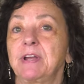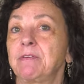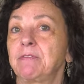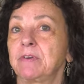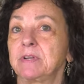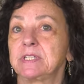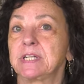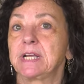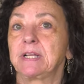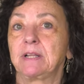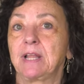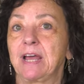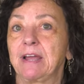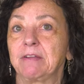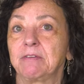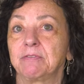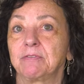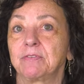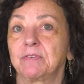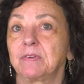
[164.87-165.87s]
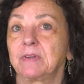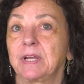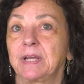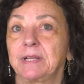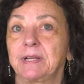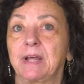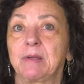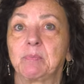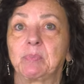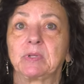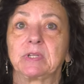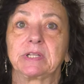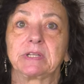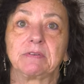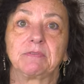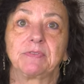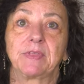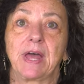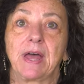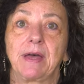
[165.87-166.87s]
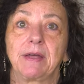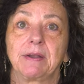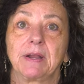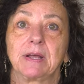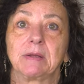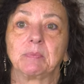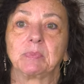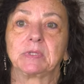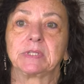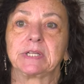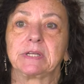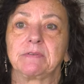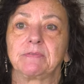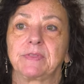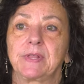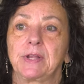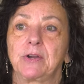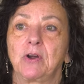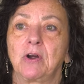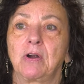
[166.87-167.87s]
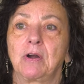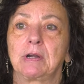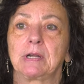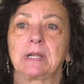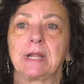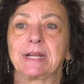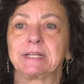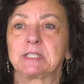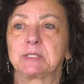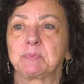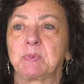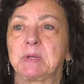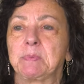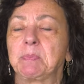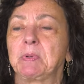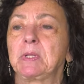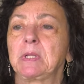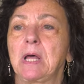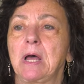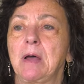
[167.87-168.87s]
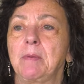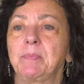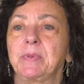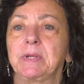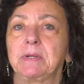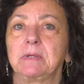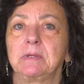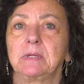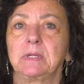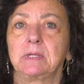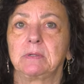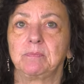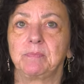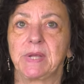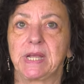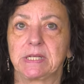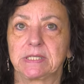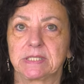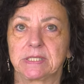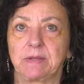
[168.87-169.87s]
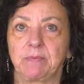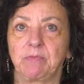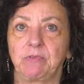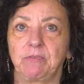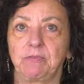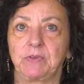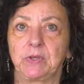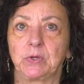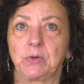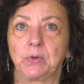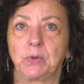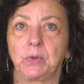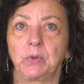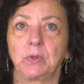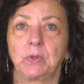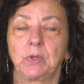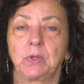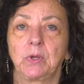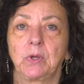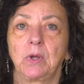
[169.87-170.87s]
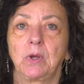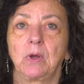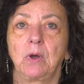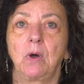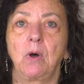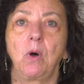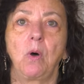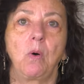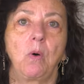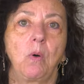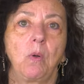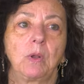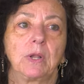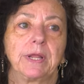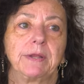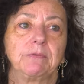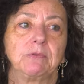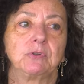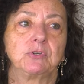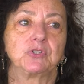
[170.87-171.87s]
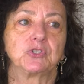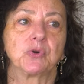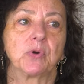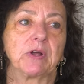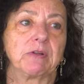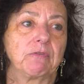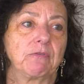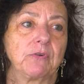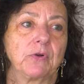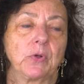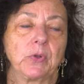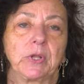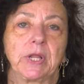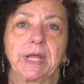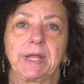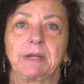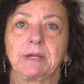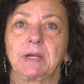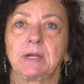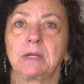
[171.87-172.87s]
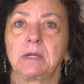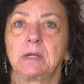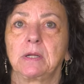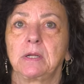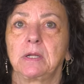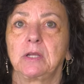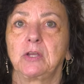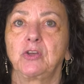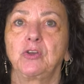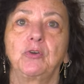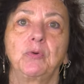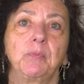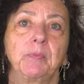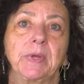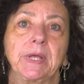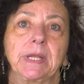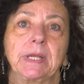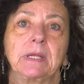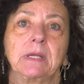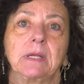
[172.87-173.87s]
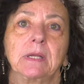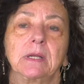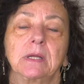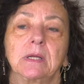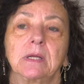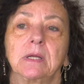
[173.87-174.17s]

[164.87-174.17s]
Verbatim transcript: everyday life. And I believe that. I believe that art lights people up. It, it makes them feel whole and joyful and human.